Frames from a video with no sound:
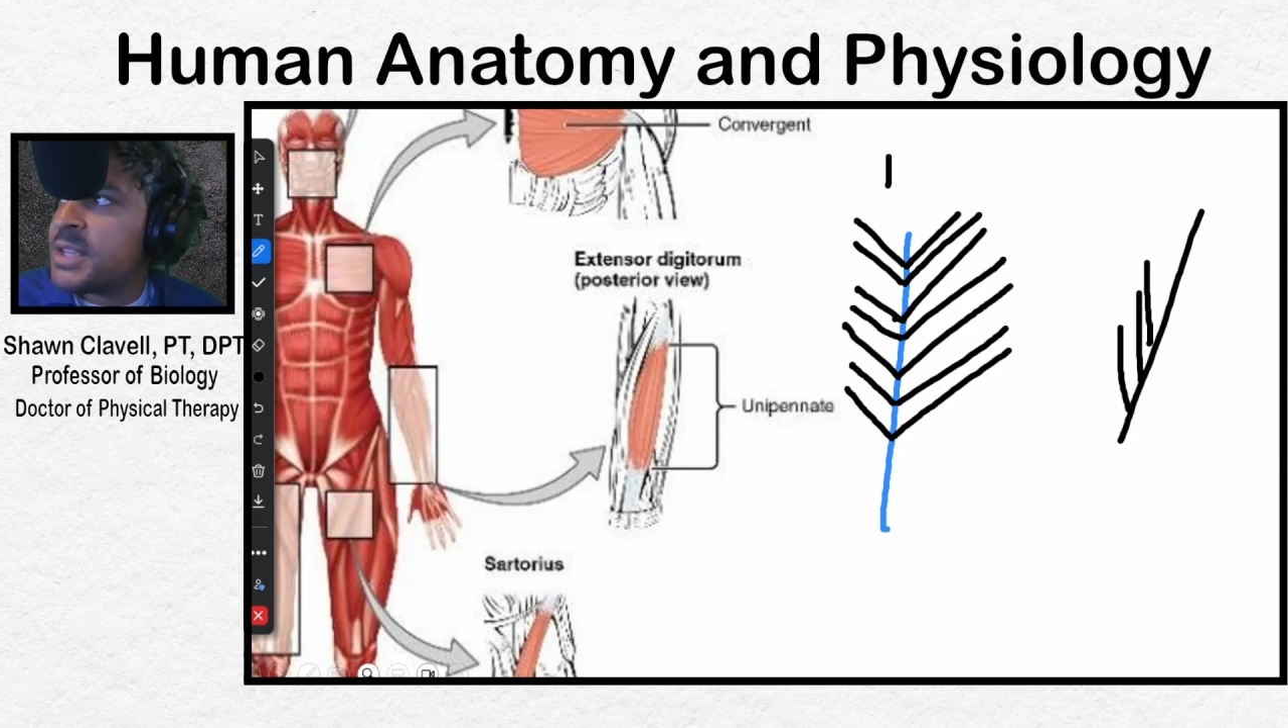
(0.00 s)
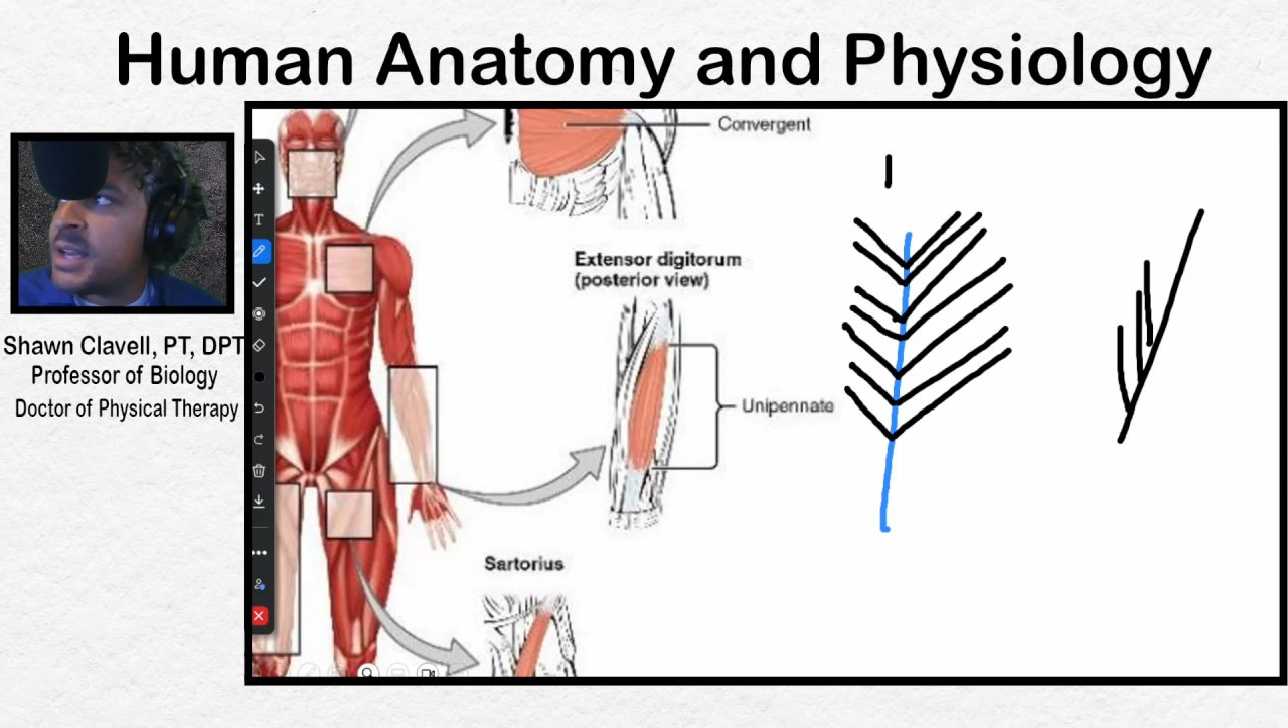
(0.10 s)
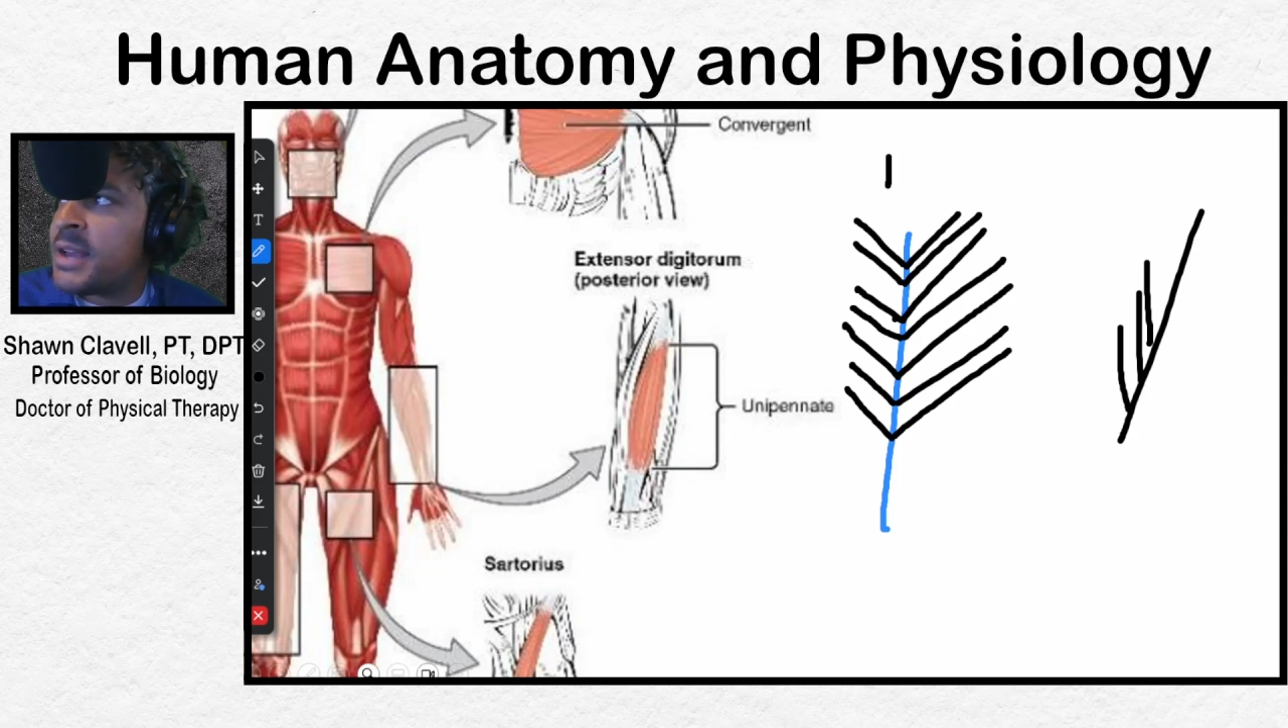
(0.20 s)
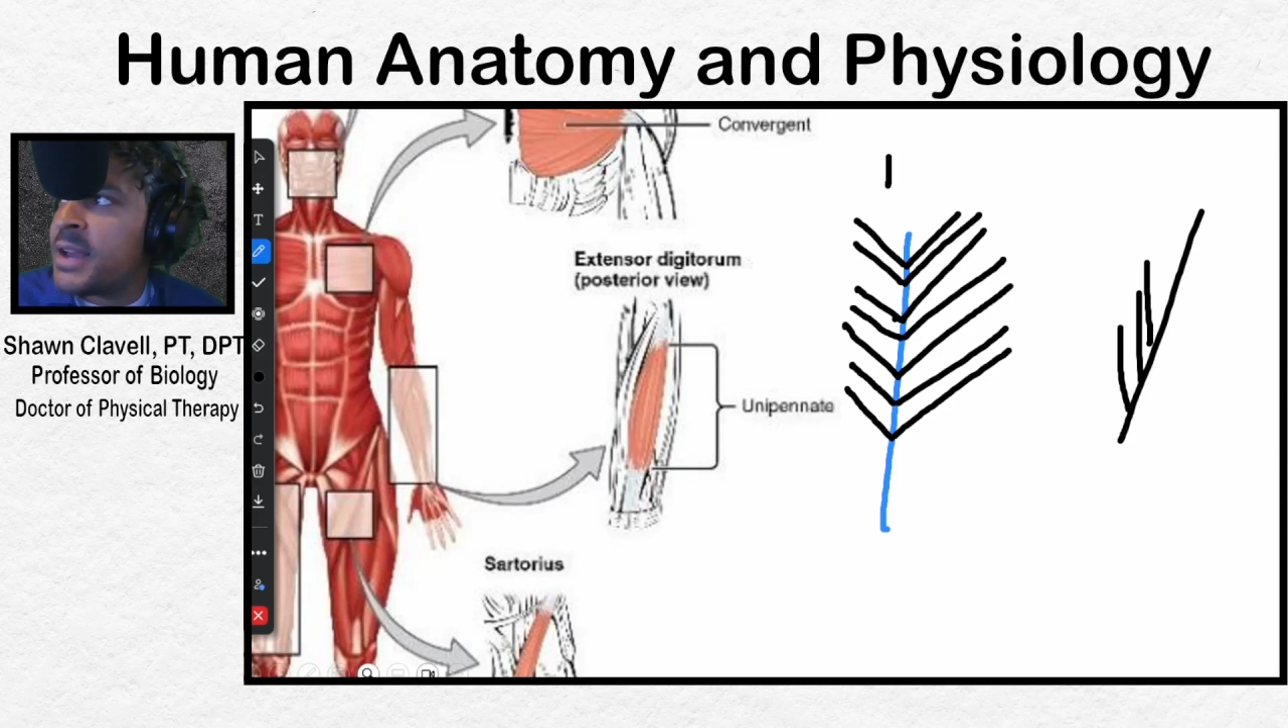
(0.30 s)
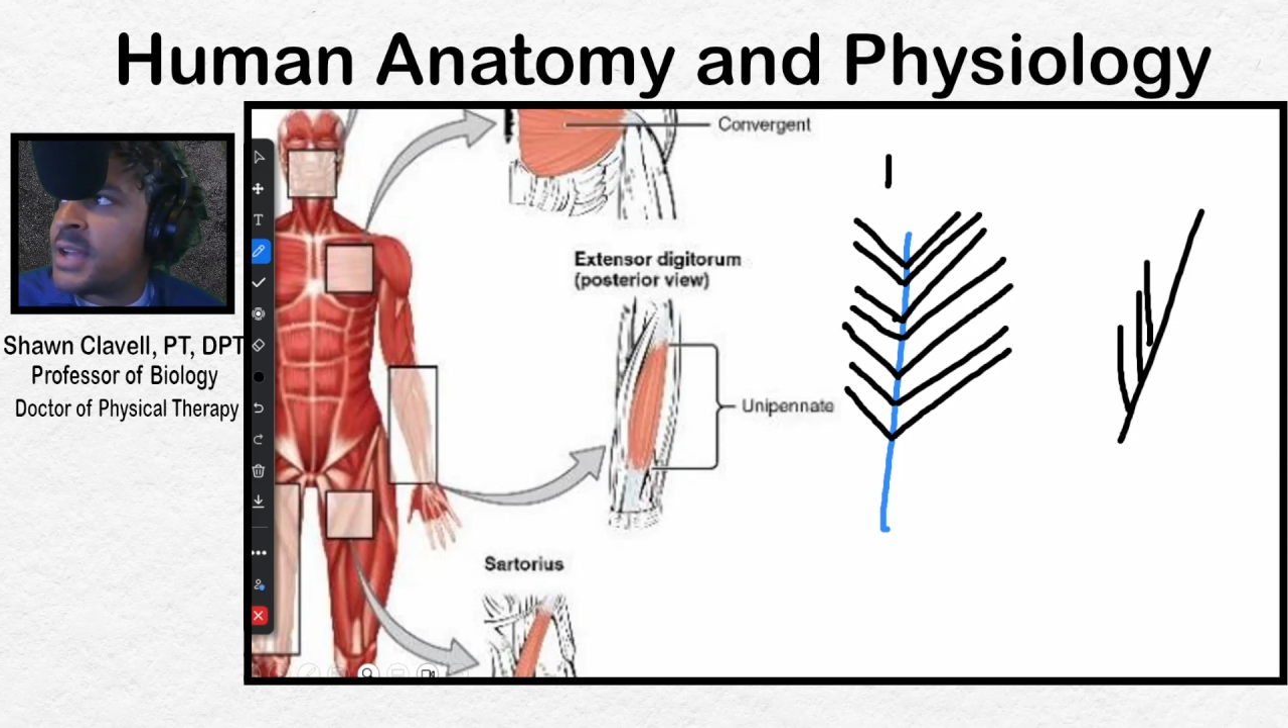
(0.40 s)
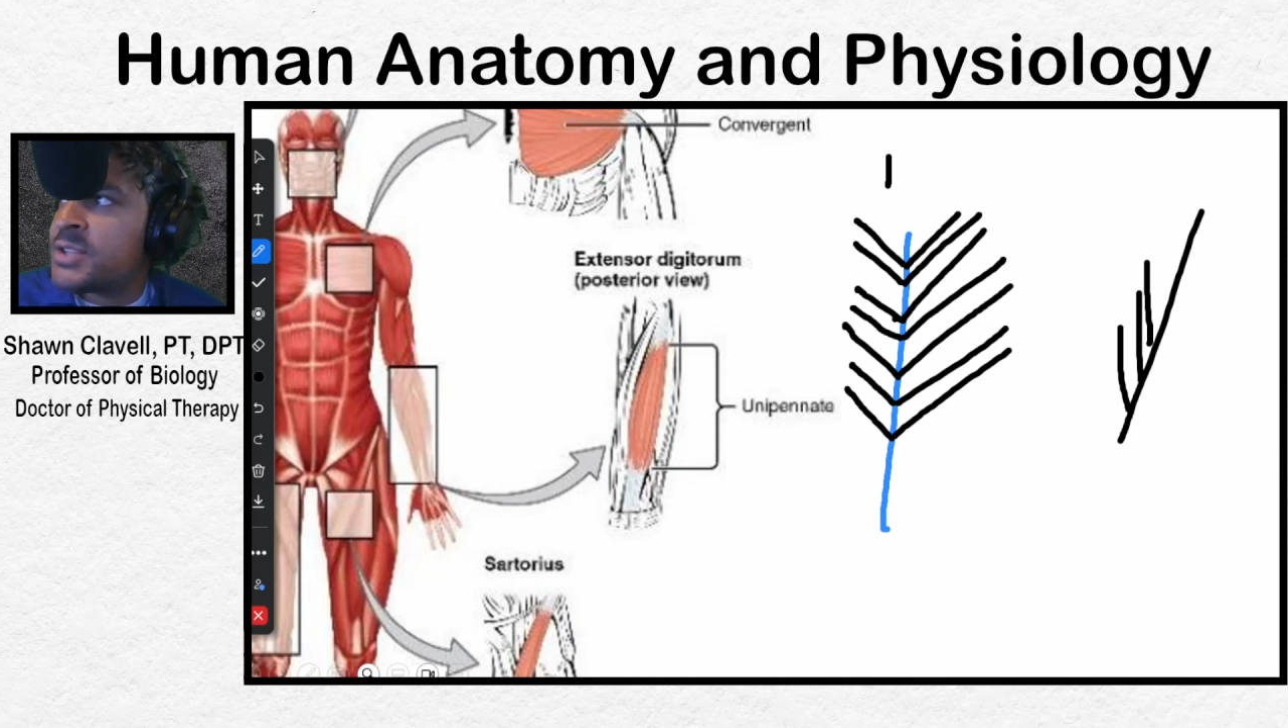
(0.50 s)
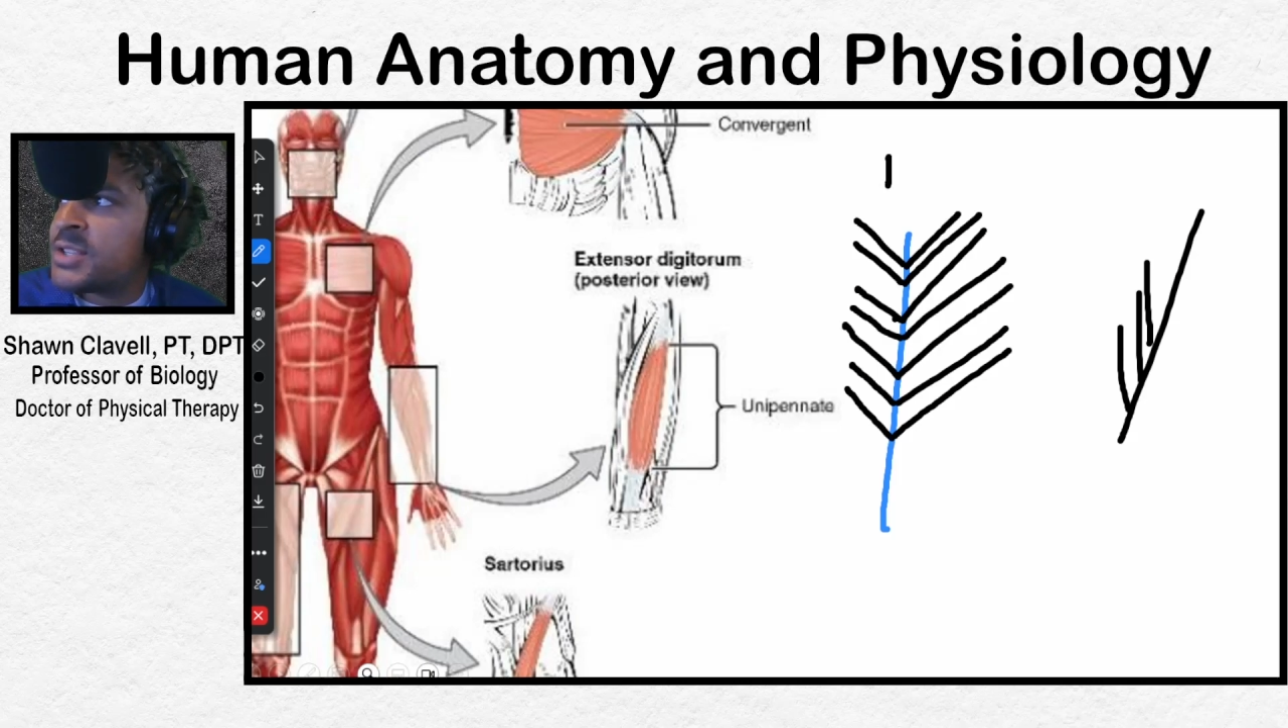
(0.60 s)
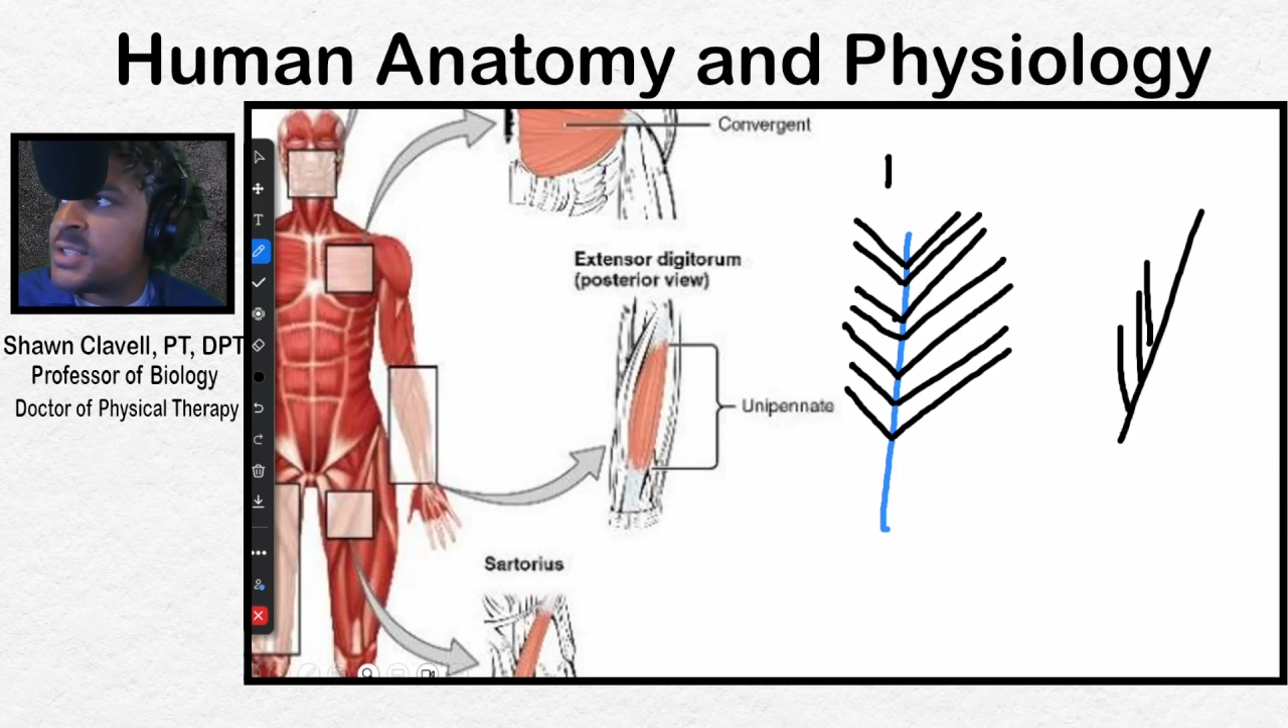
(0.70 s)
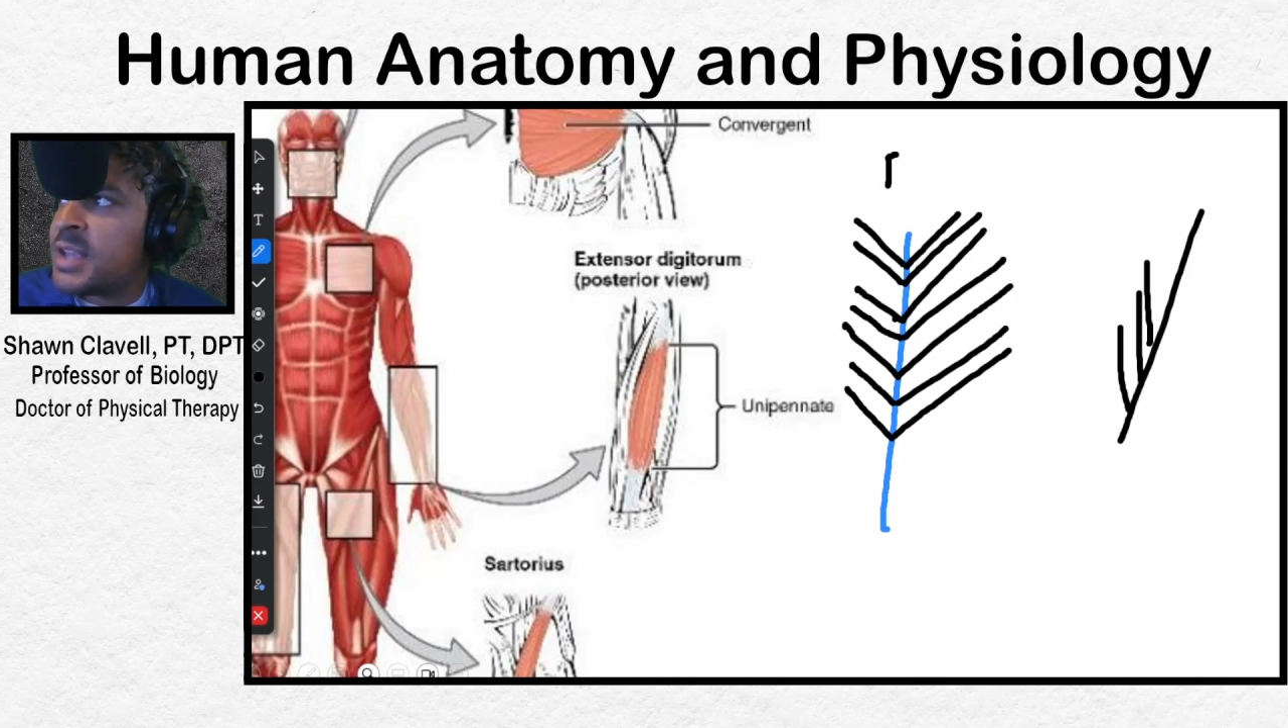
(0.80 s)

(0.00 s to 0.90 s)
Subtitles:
I just